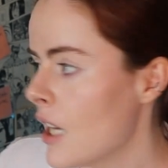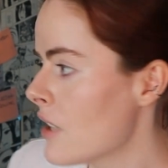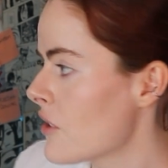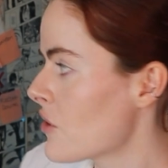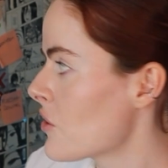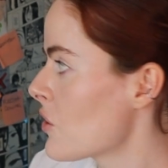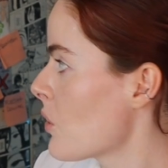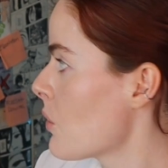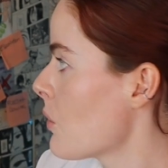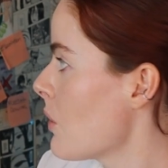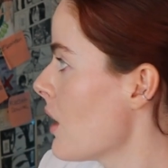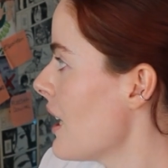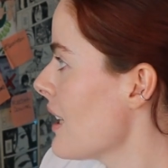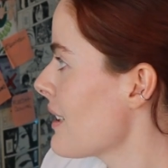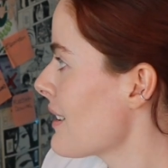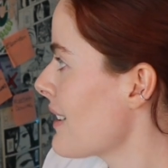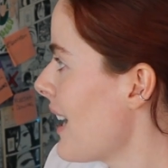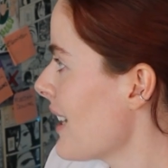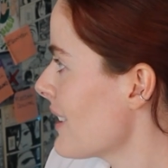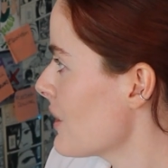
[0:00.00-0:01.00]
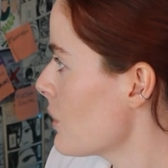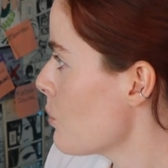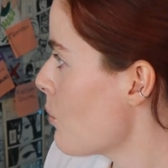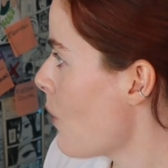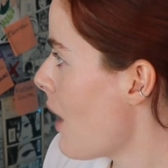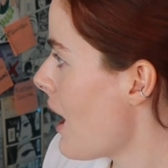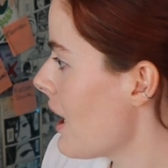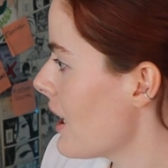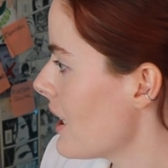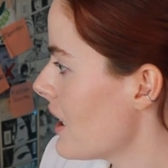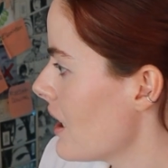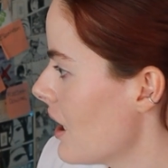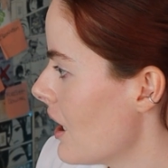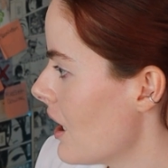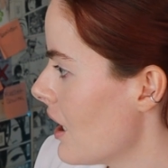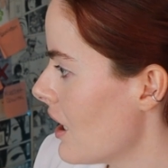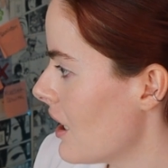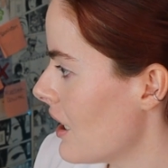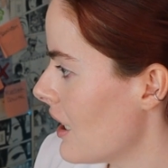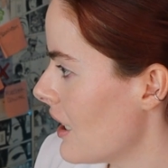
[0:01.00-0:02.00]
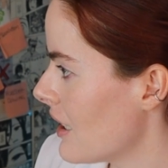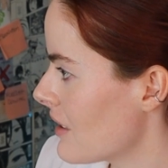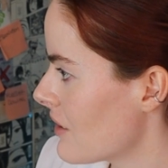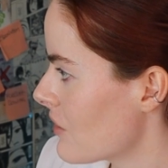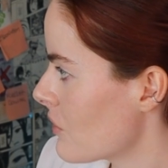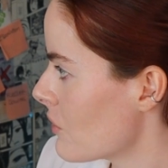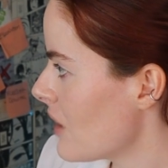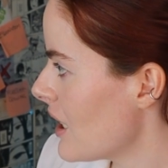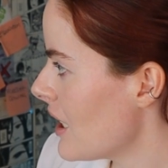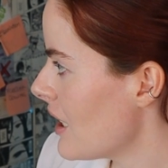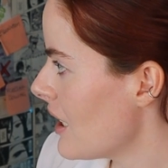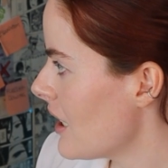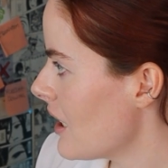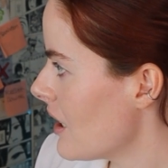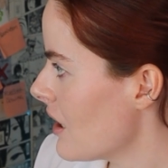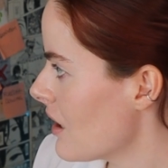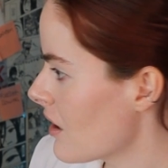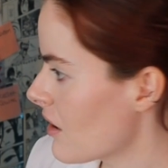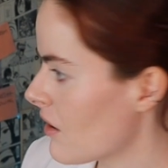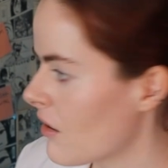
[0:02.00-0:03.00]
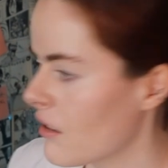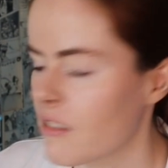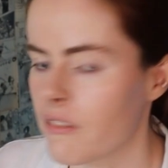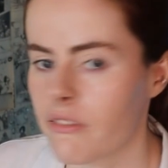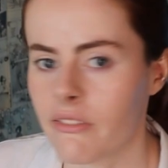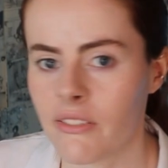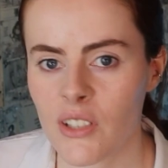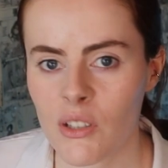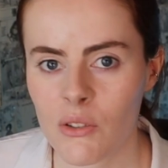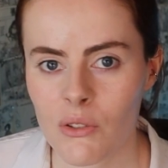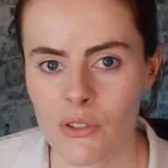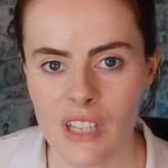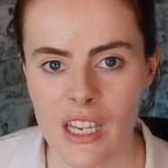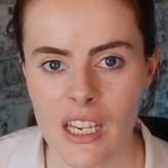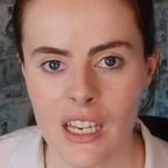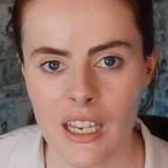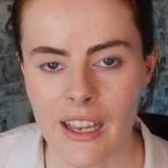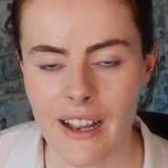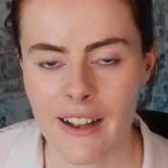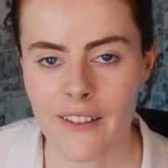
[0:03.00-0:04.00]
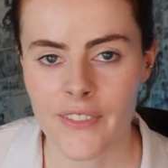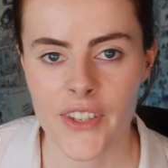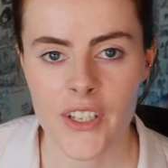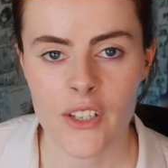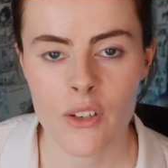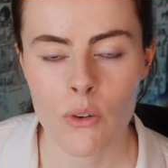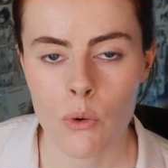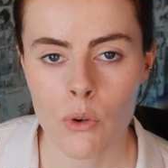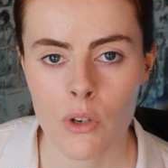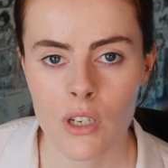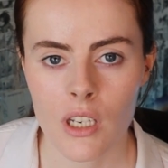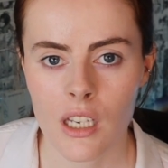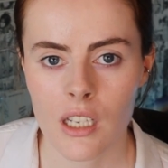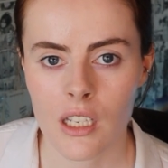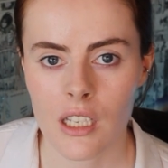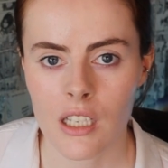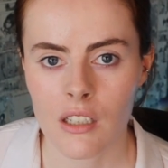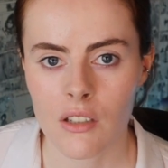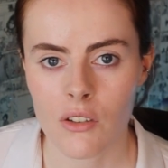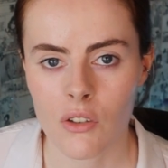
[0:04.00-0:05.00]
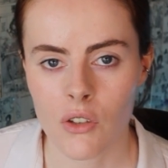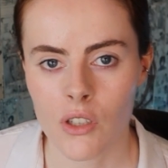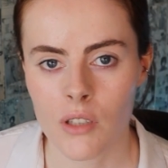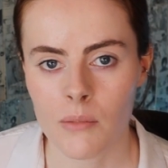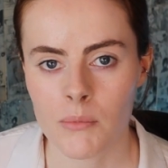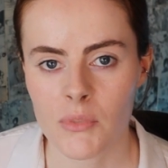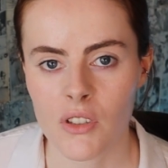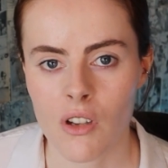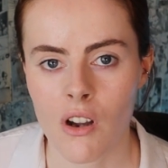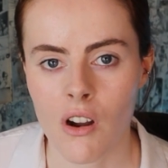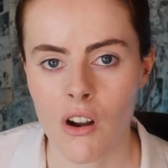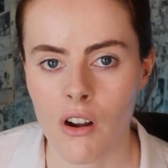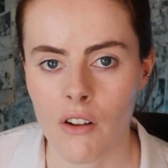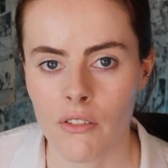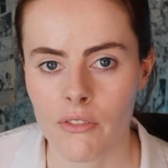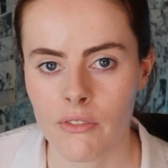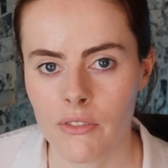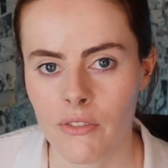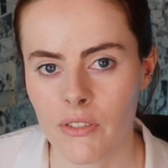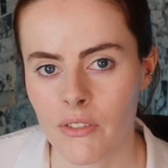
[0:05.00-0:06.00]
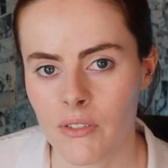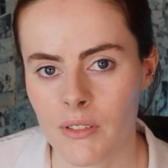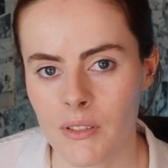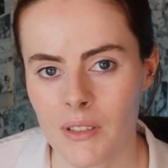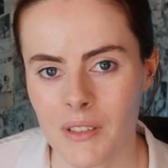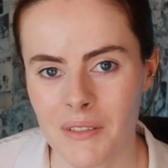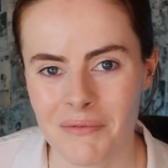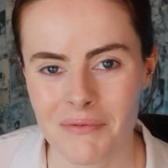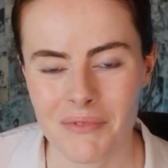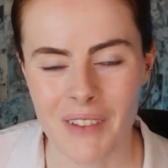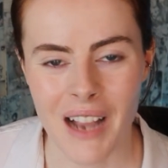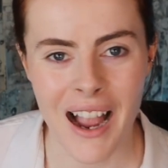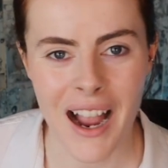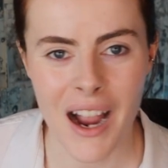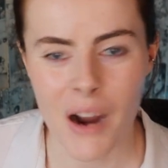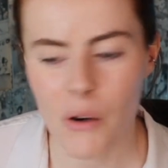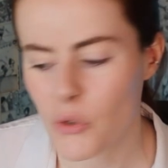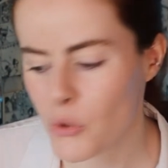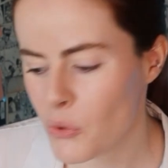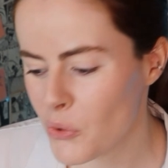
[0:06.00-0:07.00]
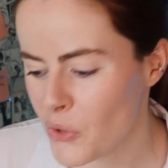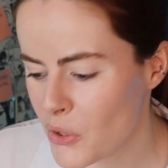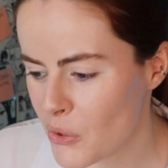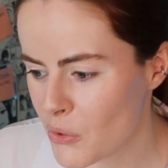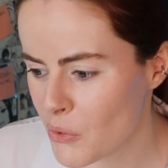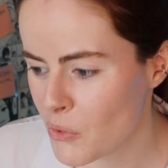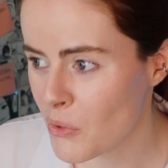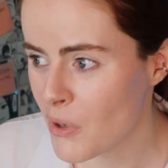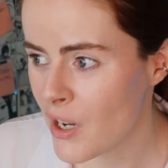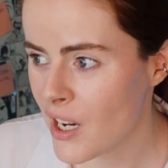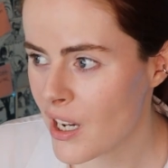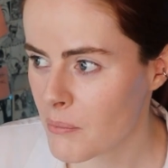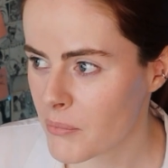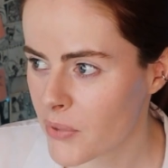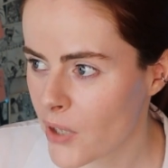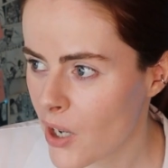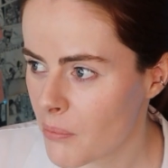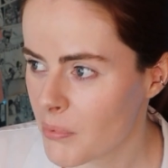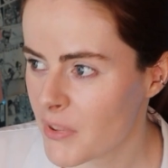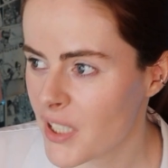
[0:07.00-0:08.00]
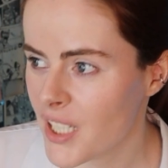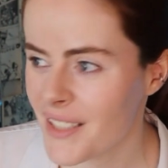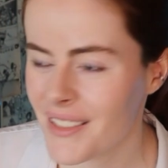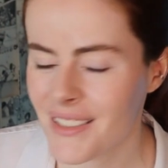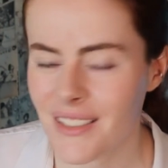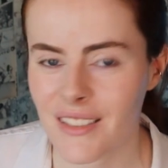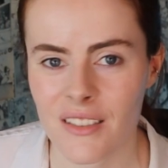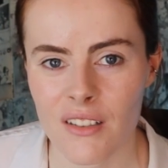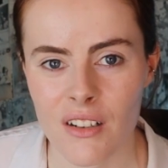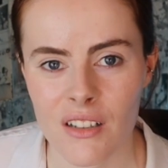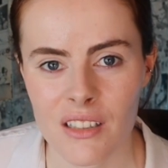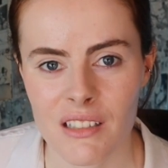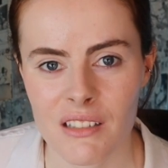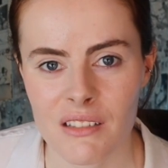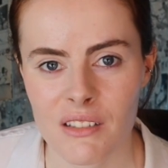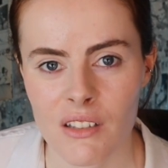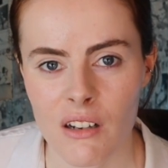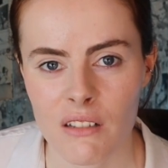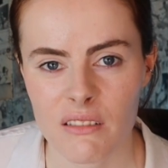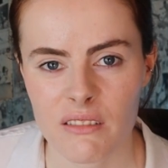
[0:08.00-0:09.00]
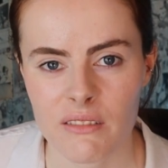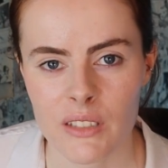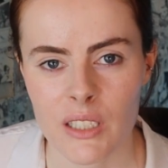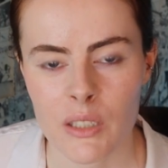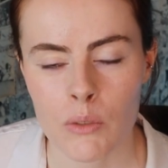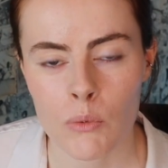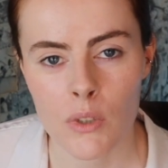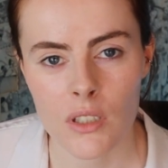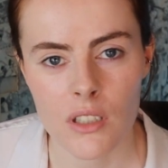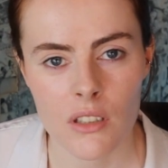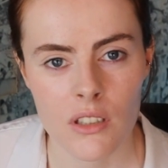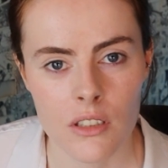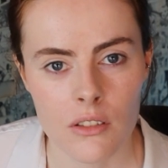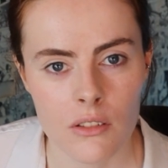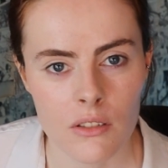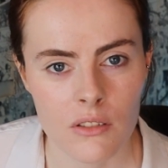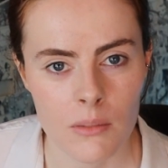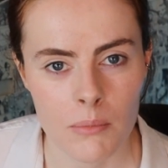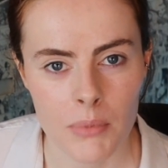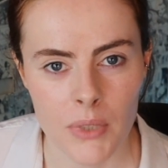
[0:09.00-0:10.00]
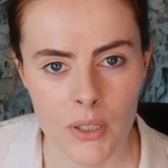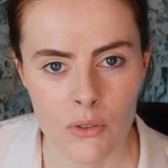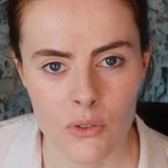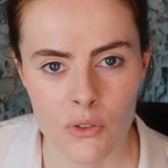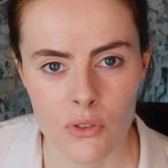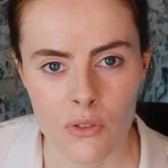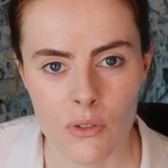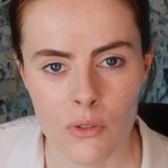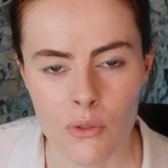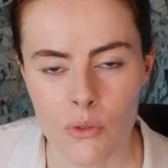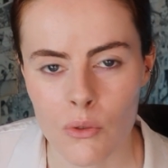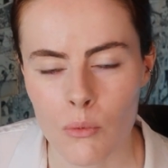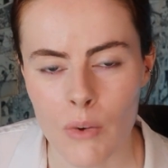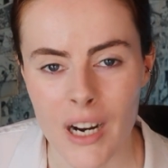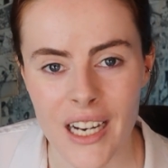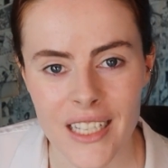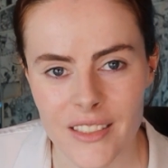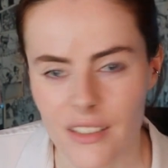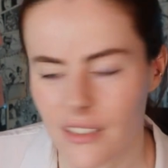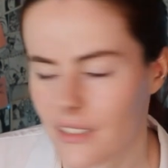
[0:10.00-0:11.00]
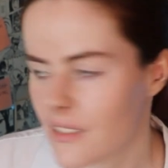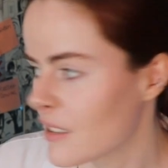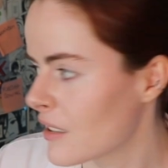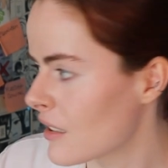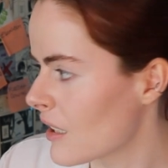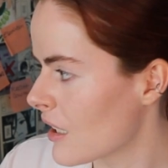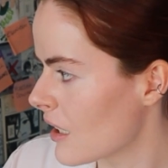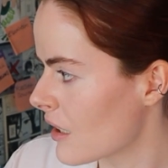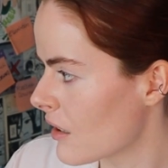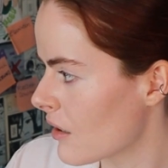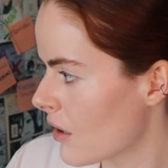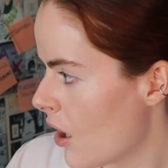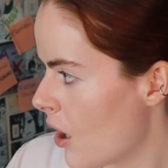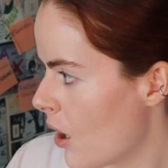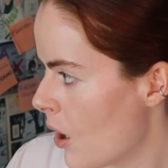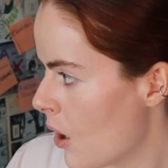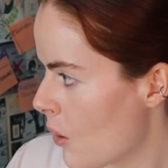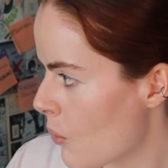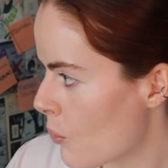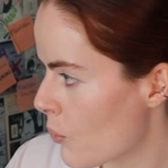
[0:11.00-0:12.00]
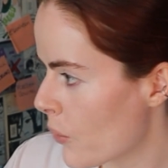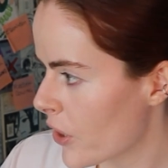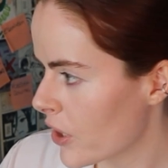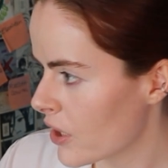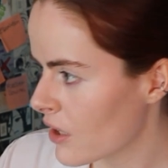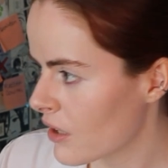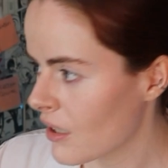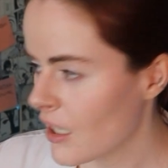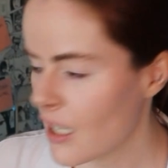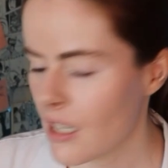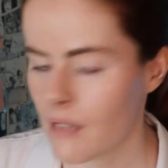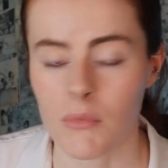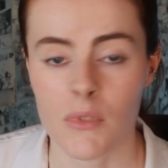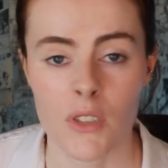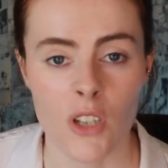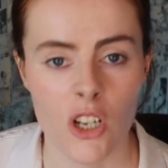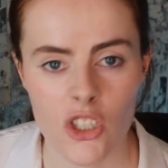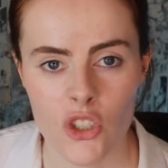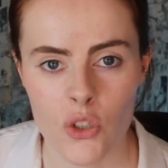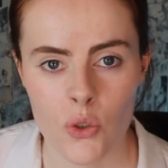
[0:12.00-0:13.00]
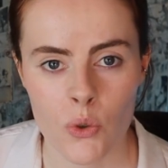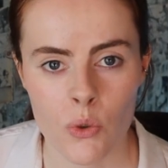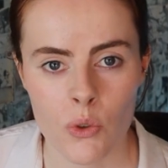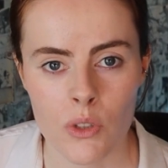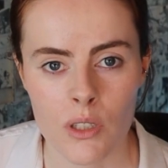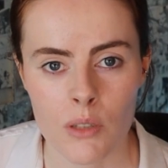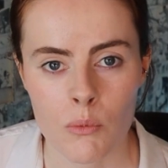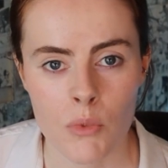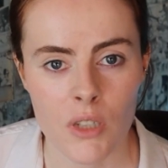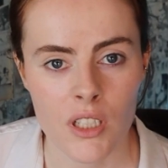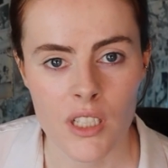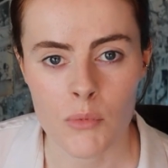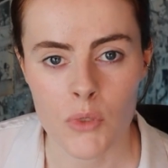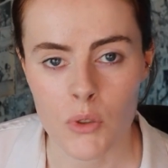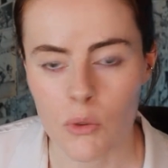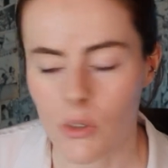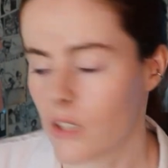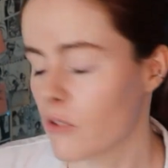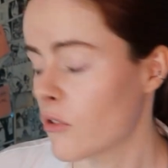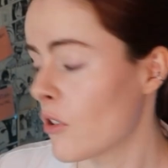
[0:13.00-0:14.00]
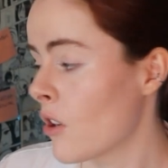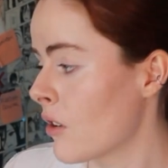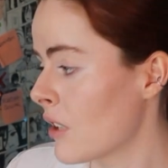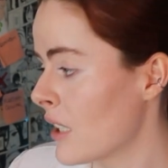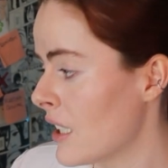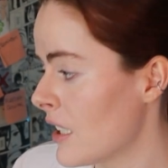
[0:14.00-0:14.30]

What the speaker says: So that's why it's really confusing and annoying in terms of how do you properly install this software, what are you supposed to do, why doesn't it work, not sure what I'm doing wrong